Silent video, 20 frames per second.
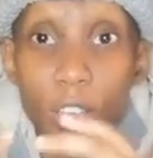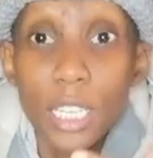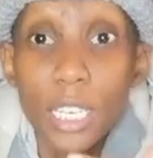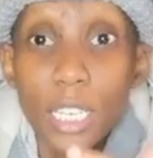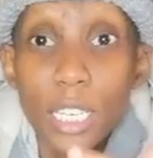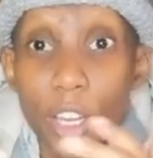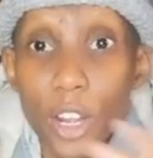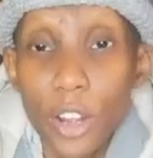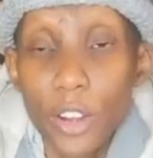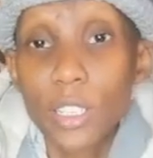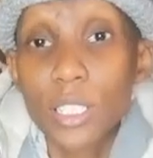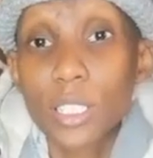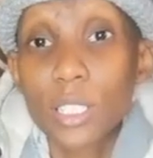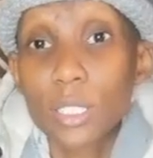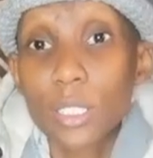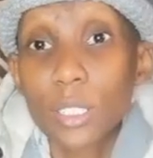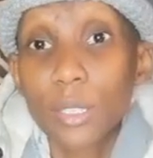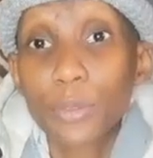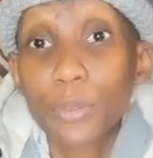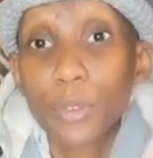earning
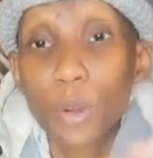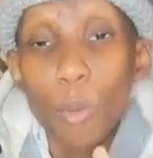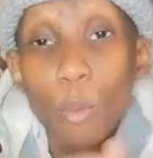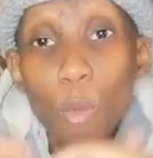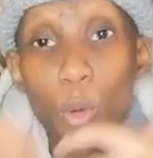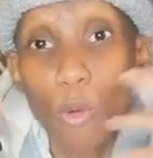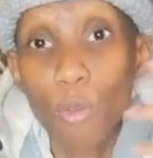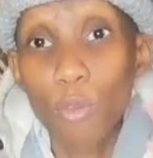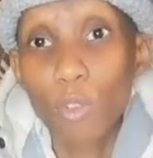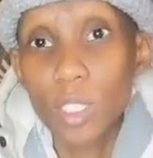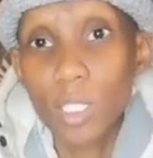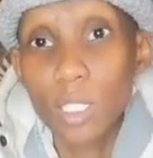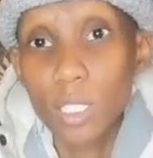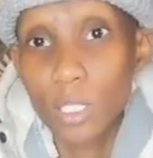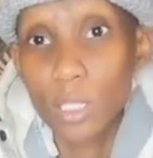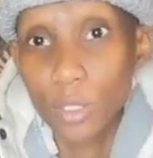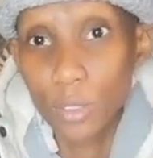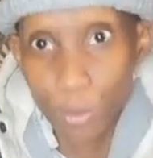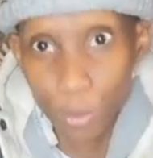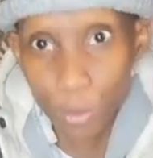currency from
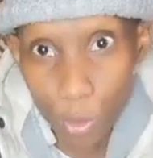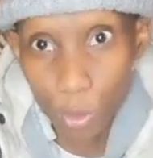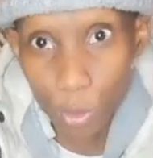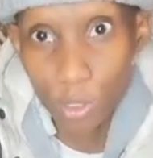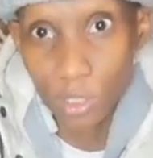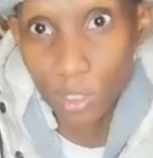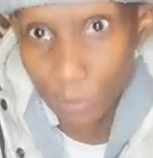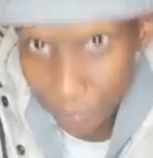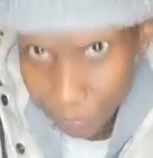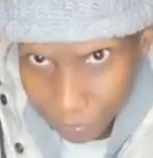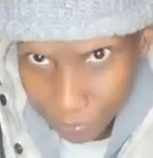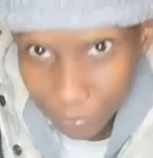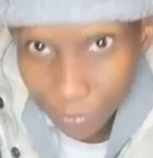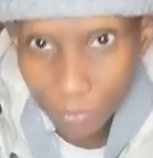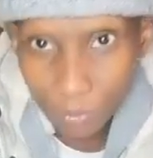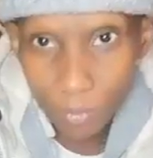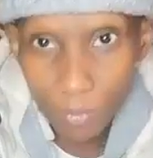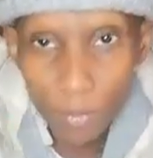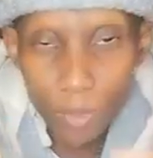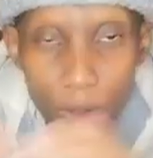overseas, of course,
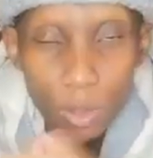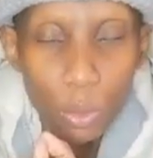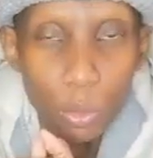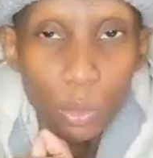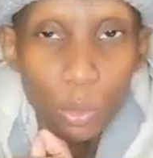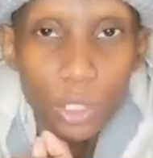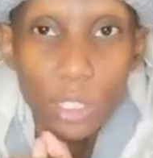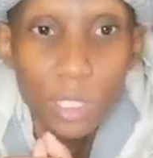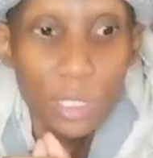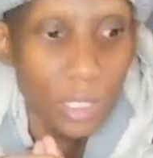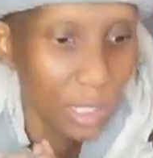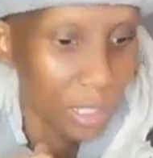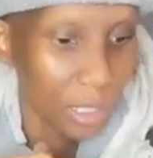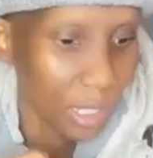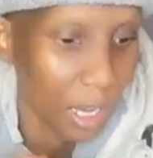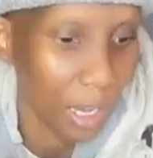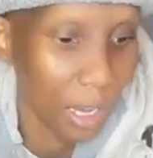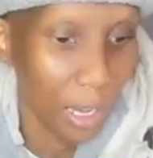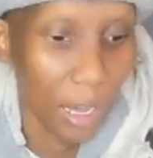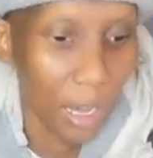which
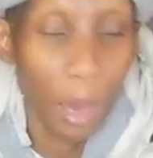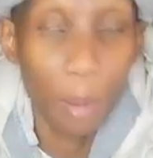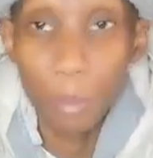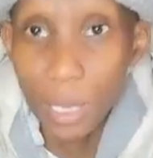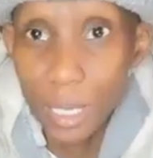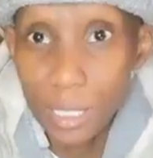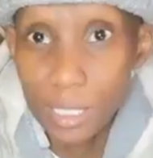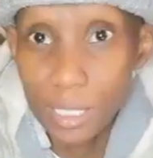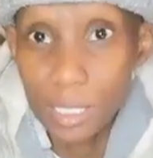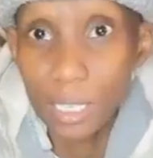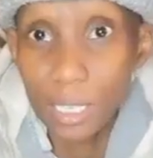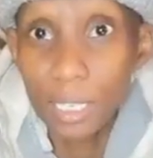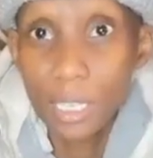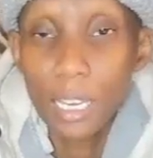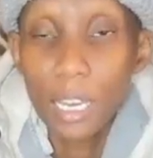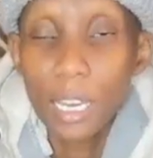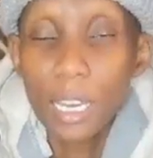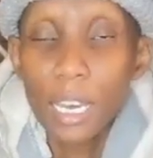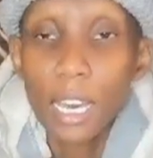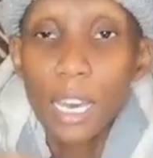is
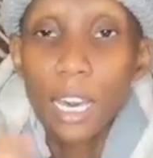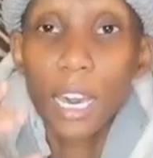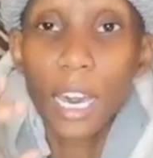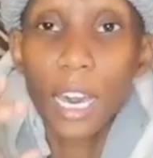amazing.